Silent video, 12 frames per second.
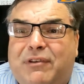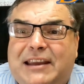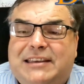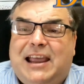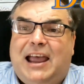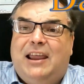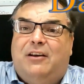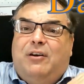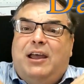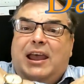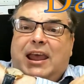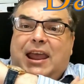
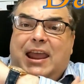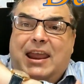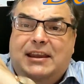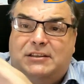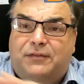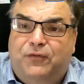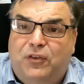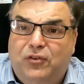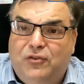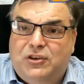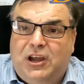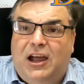retail. It's
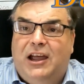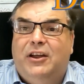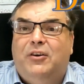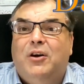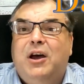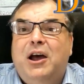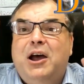futile.